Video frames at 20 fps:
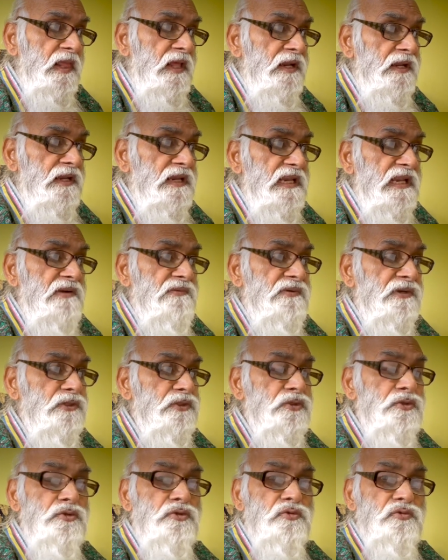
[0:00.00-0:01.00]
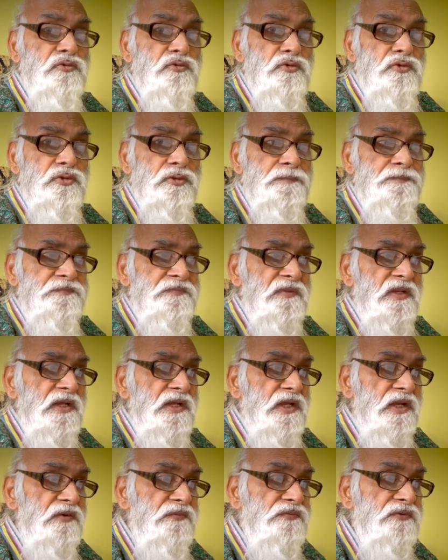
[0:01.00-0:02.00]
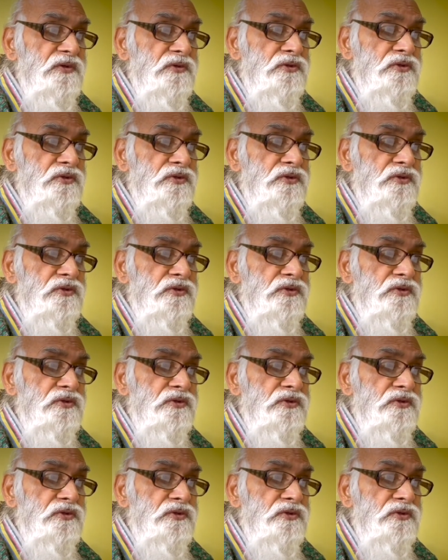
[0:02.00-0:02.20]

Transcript: Never choose. If you